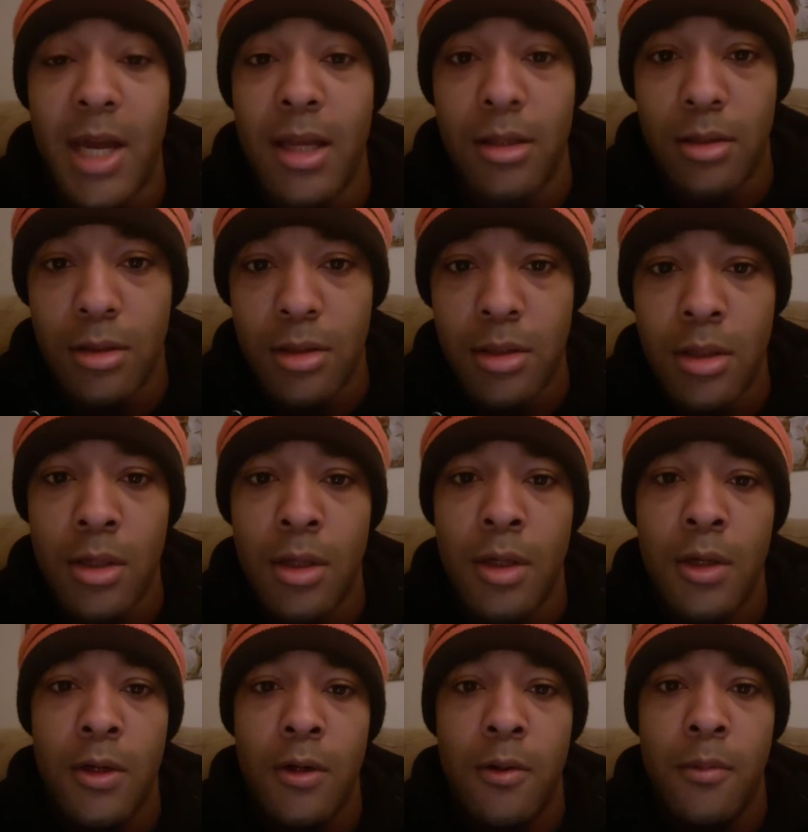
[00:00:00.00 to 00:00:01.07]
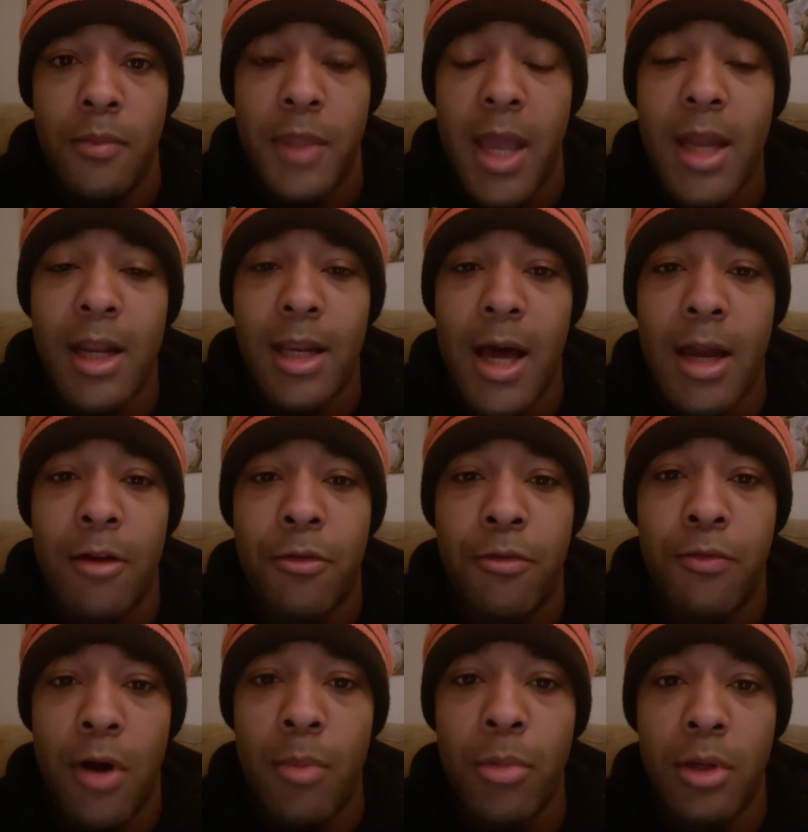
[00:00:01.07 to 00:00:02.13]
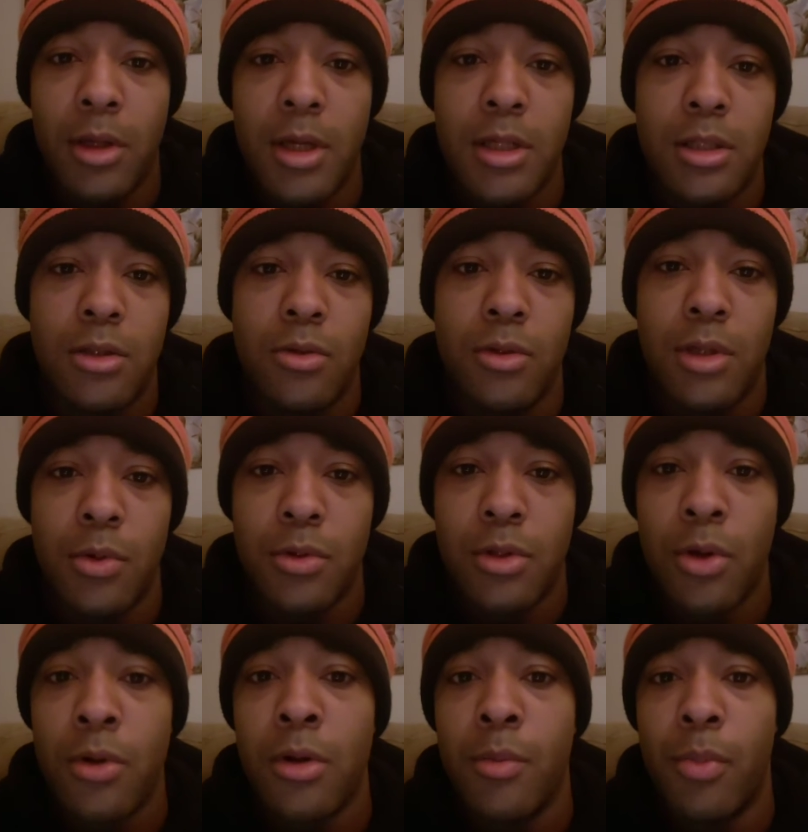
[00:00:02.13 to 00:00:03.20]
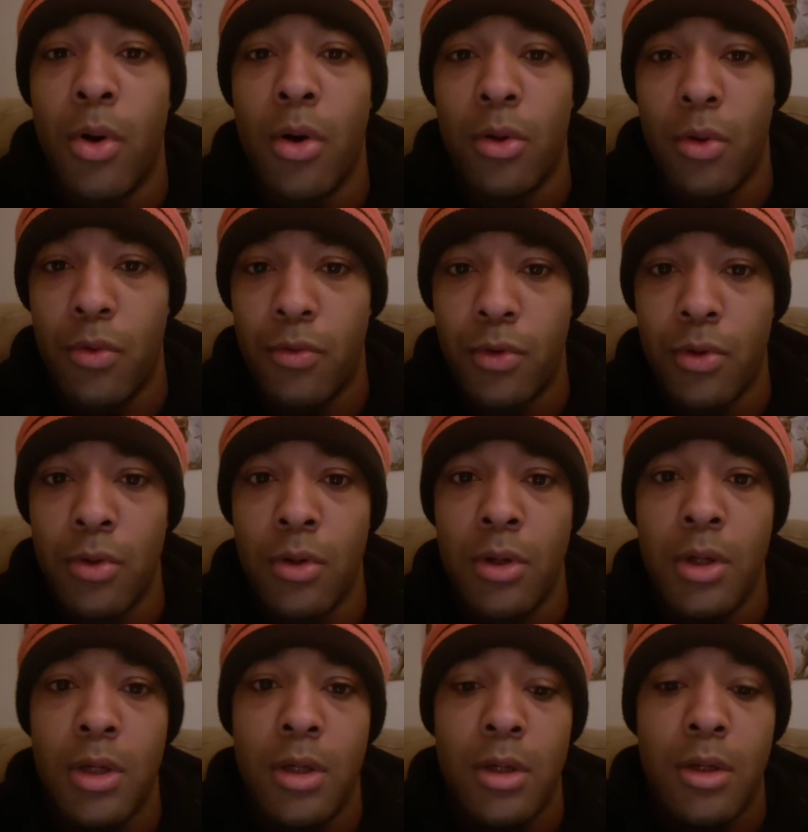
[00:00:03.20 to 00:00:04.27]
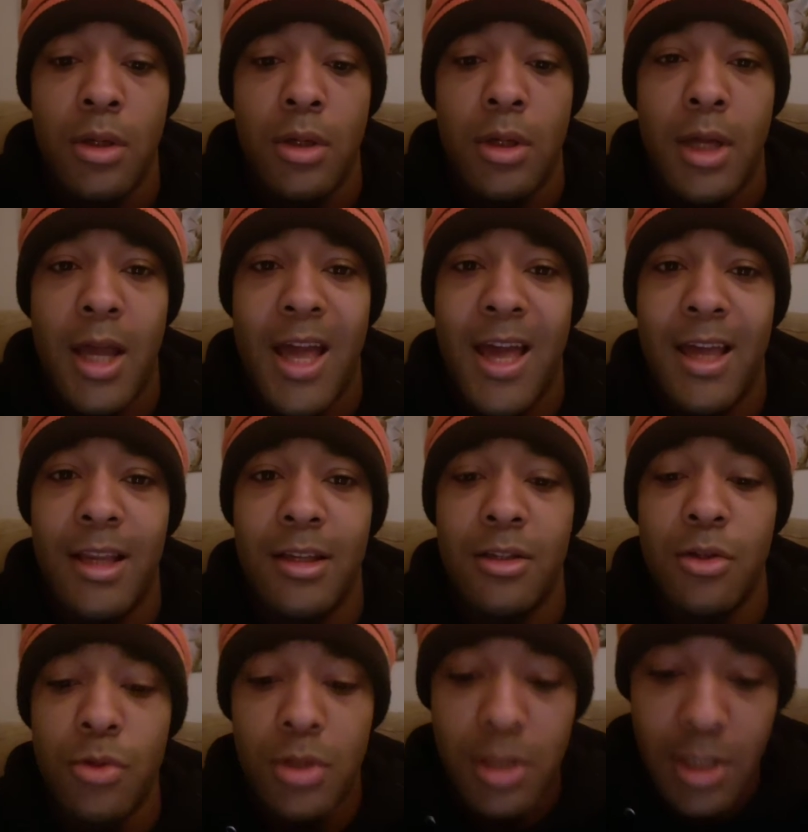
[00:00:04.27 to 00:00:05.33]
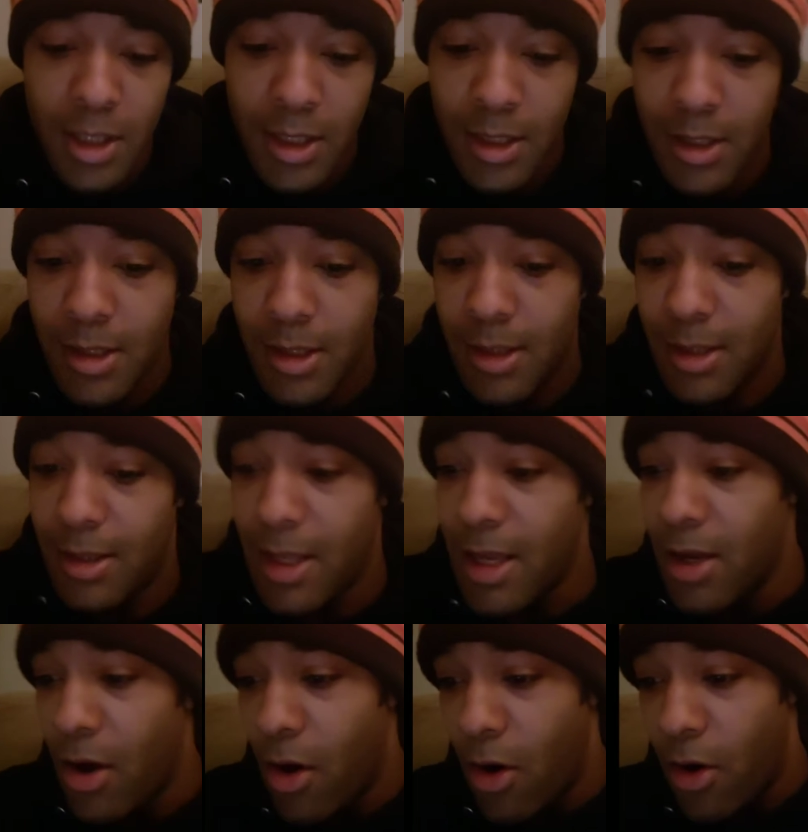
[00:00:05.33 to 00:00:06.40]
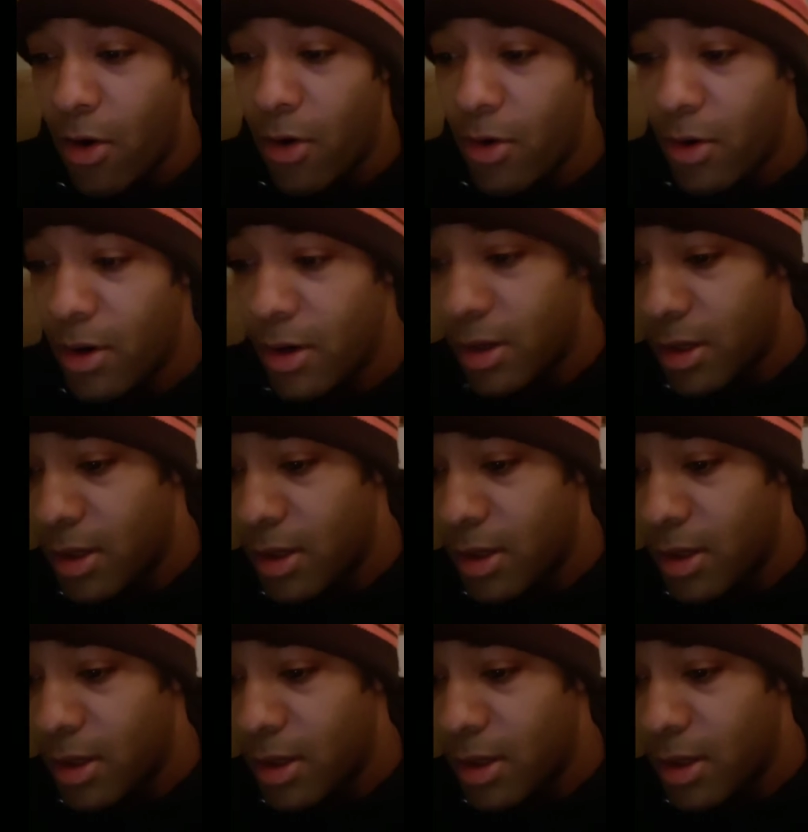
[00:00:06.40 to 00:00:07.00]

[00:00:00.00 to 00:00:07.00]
Titans, they had a lot of fumbling issues. They were turning the ball over. And Houston, they are